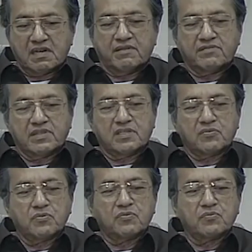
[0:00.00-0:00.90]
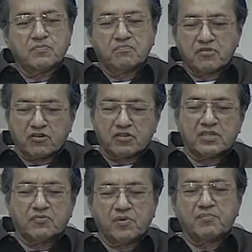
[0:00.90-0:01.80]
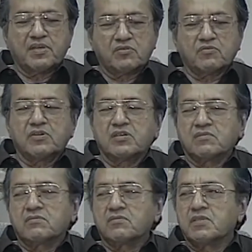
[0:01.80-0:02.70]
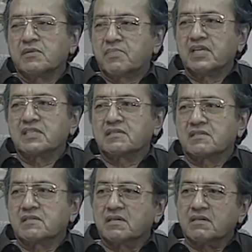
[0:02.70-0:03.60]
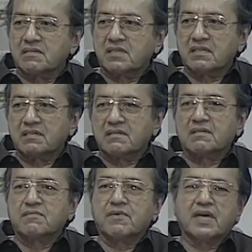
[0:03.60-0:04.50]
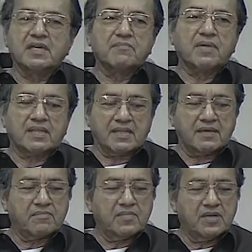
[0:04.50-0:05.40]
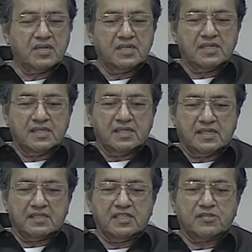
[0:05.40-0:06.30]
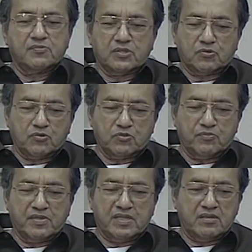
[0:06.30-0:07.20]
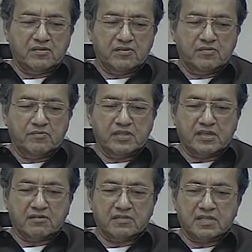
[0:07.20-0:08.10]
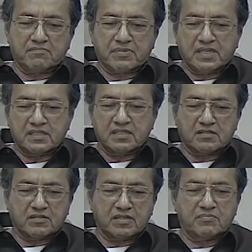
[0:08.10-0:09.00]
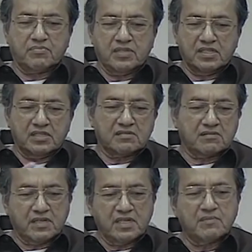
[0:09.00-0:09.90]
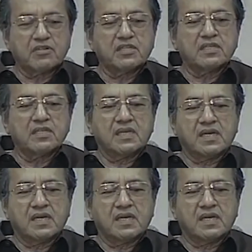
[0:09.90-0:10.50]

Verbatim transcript: driver who brought the women to, to the place uh, the, where he met them. These were told to me without the presence of the police or anybody,